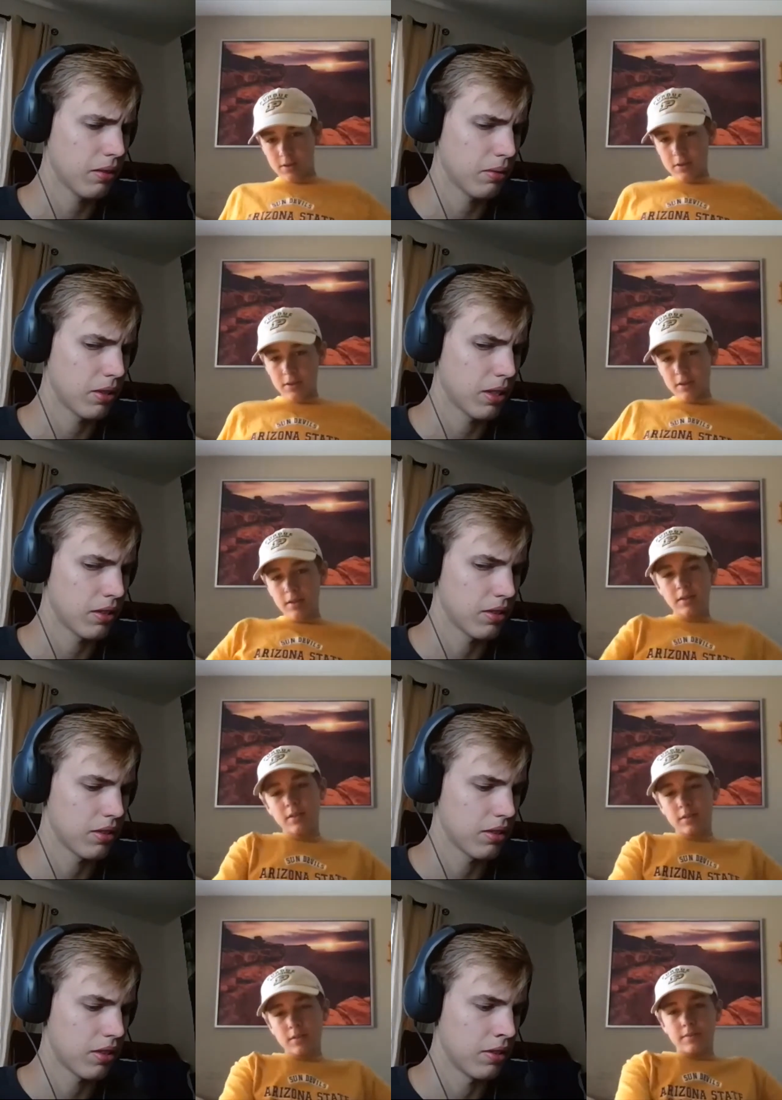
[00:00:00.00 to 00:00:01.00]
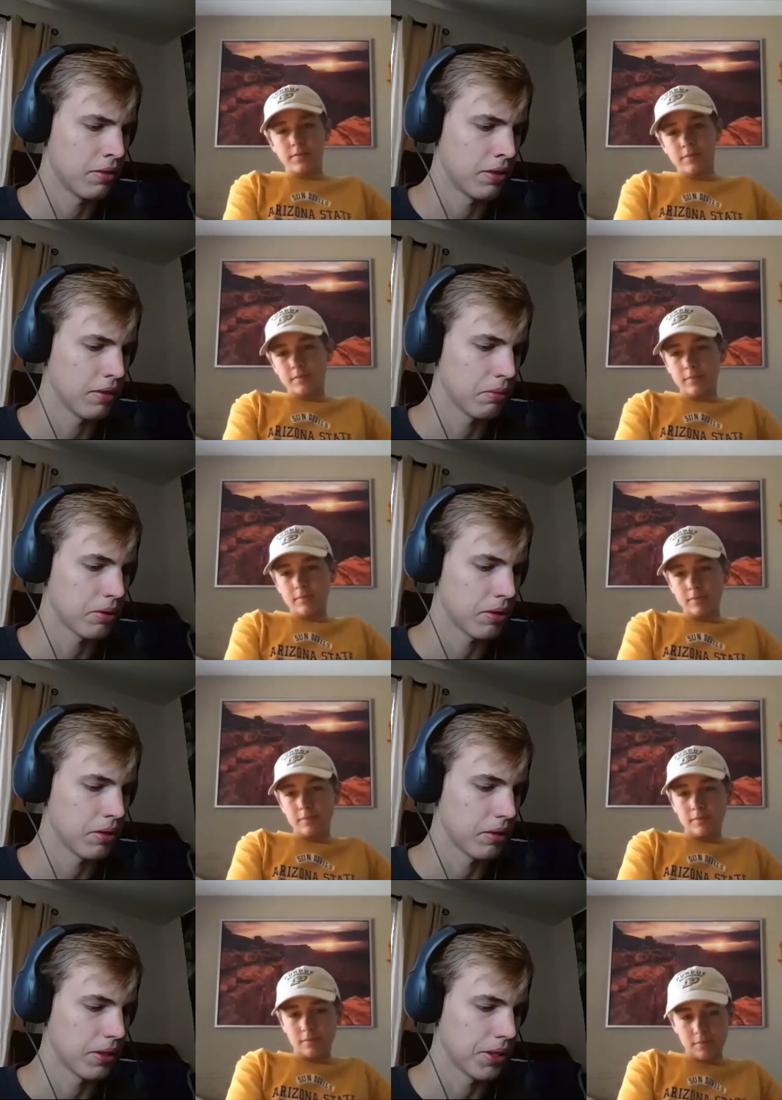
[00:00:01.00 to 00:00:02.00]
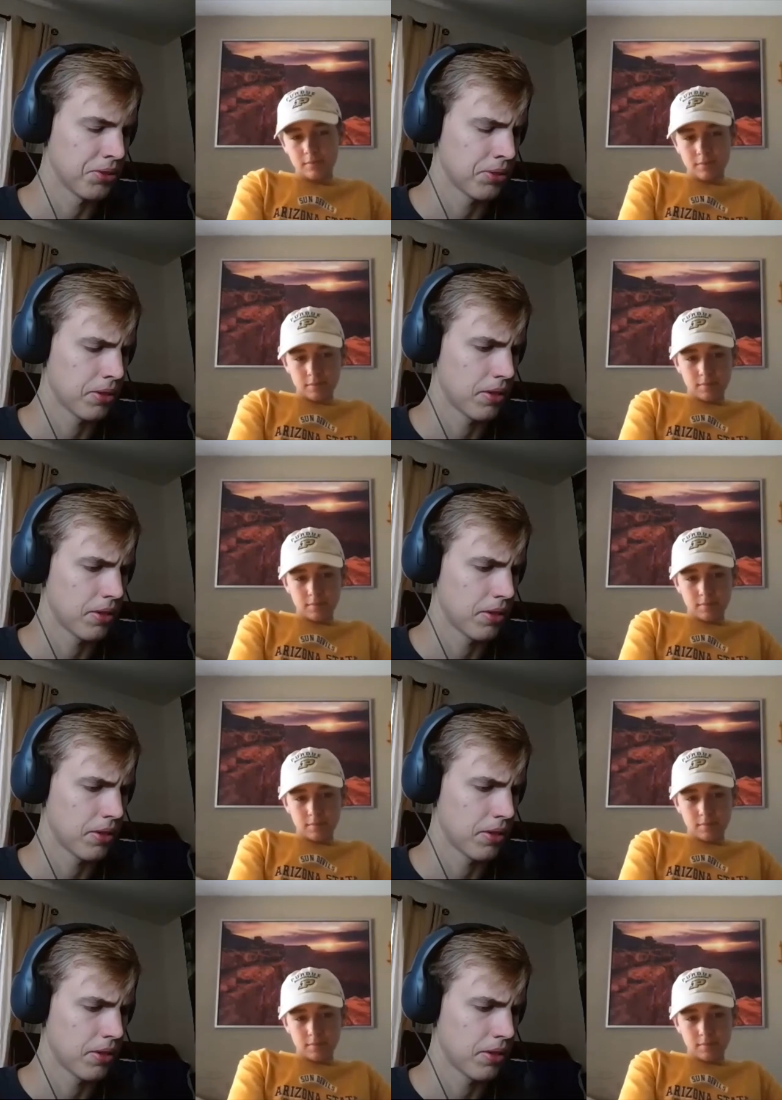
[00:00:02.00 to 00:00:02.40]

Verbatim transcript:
Speaker 1: was on the, what's on the list.